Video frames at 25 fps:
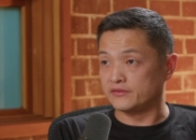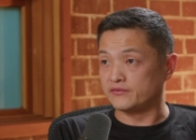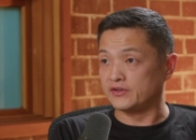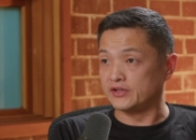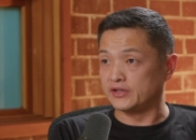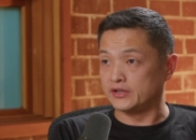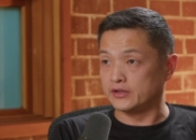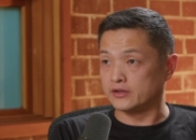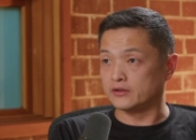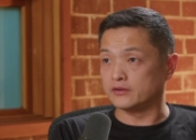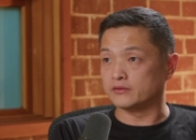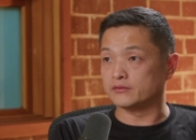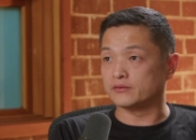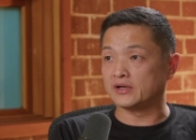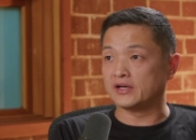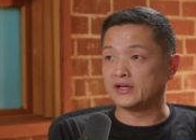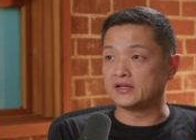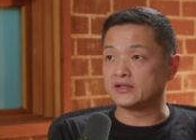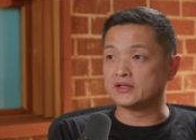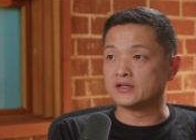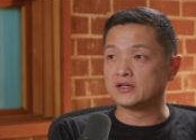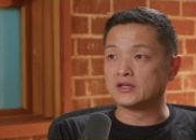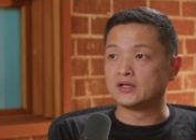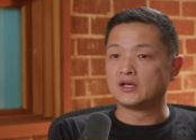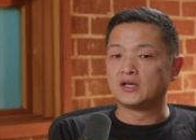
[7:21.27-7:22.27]
video,
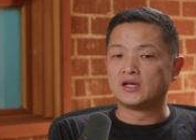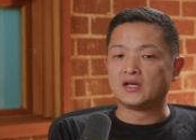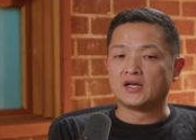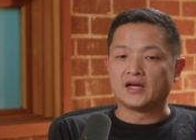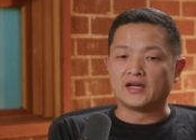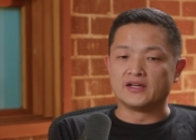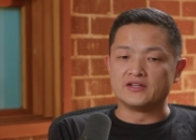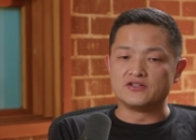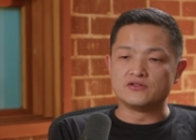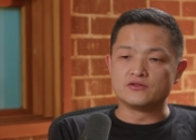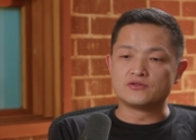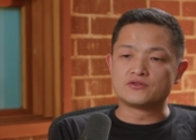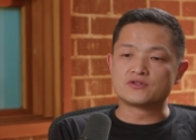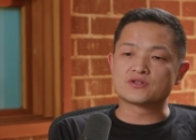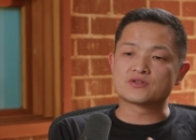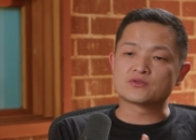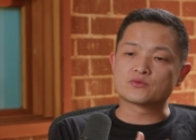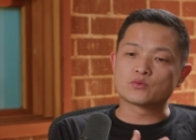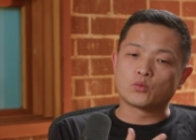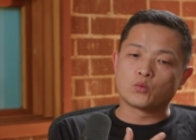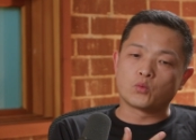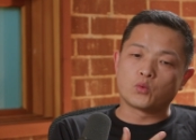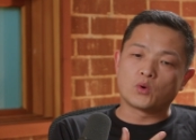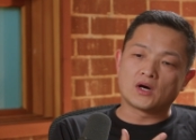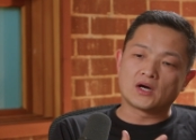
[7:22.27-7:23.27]
right? And you
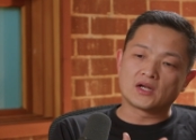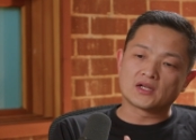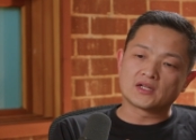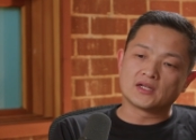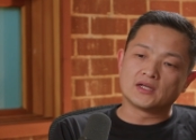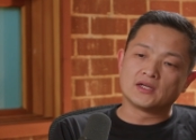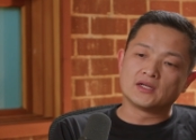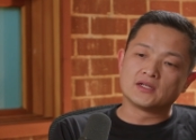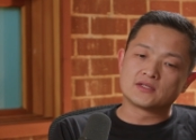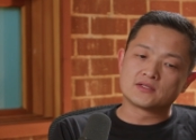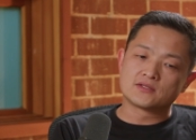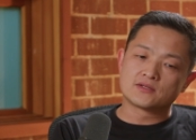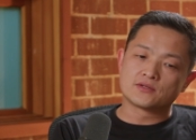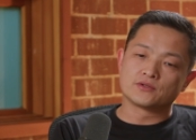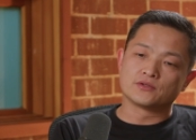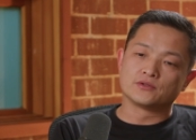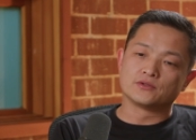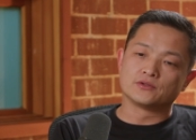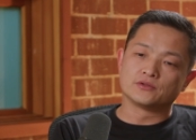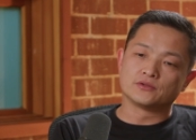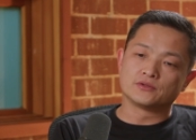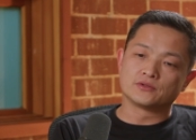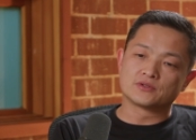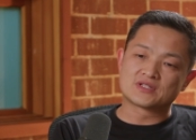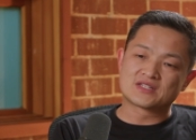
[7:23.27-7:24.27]
just want it
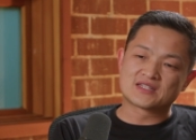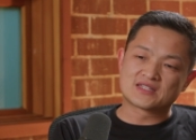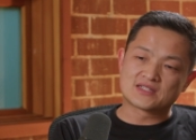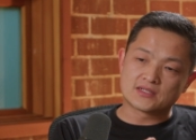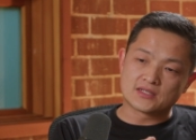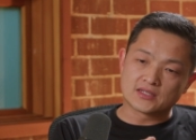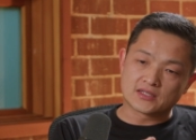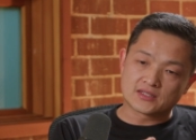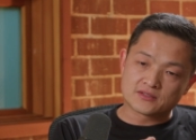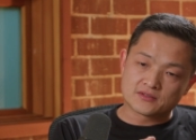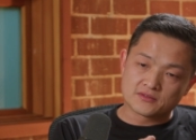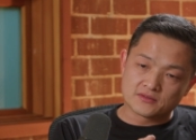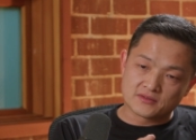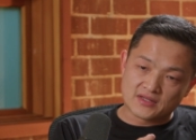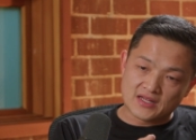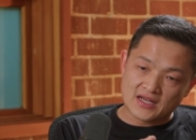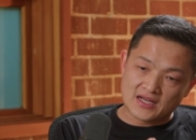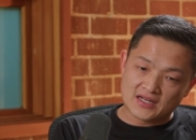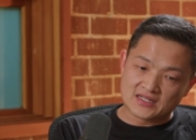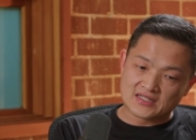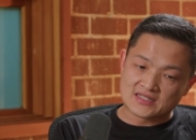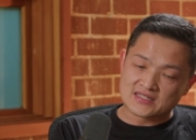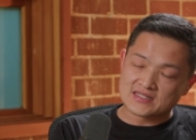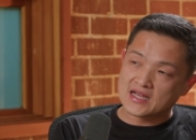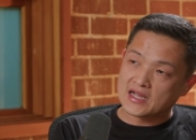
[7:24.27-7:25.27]
to stick to
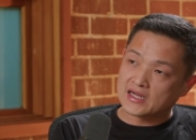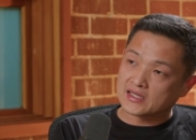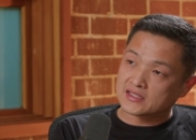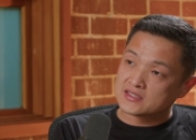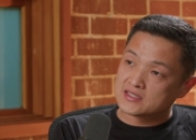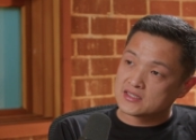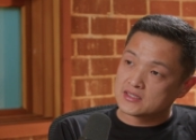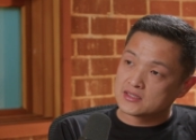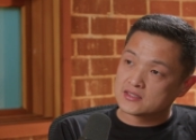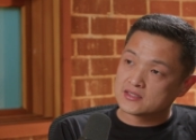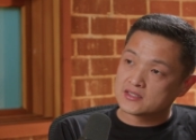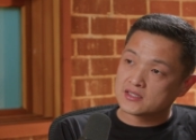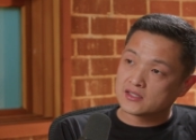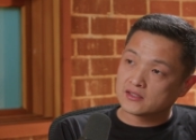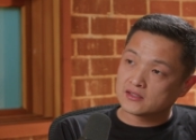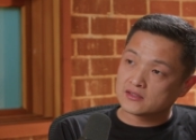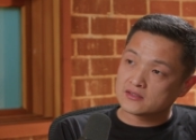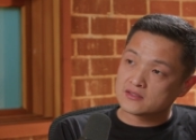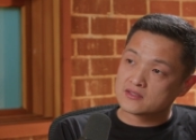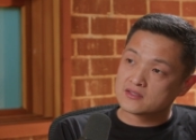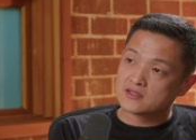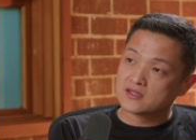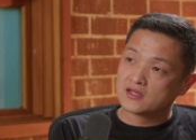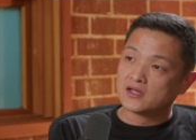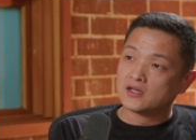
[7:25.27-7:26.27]
that exact
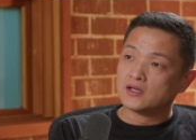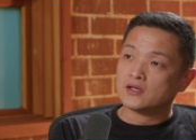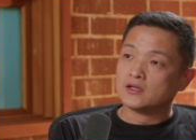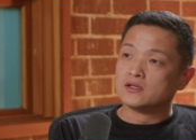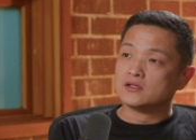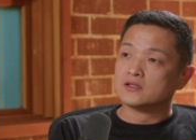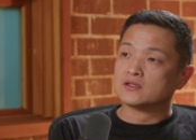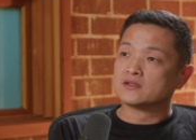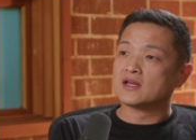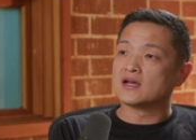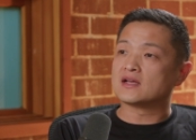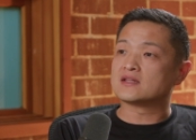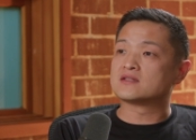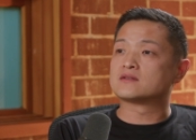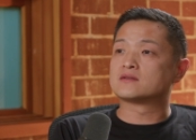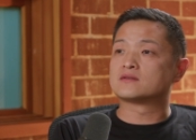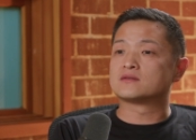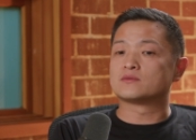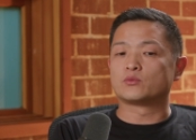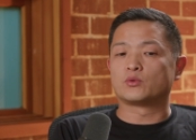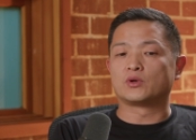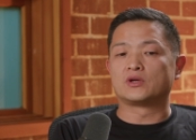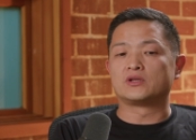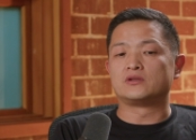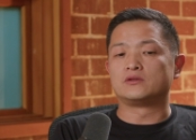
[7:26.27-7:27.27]
details.
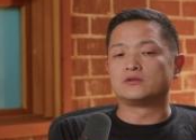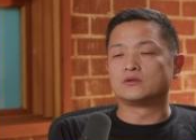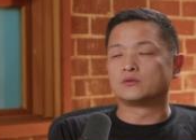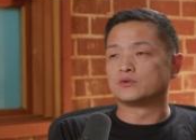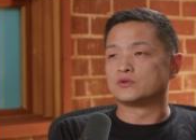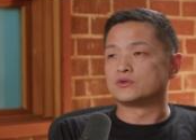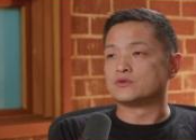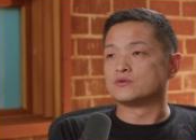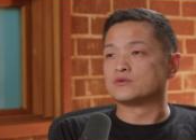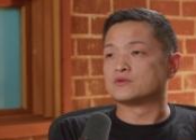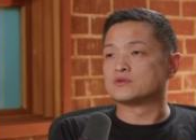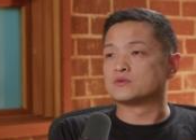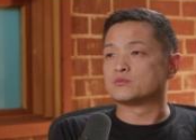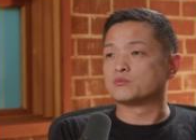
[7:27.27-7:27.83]
That's when you would use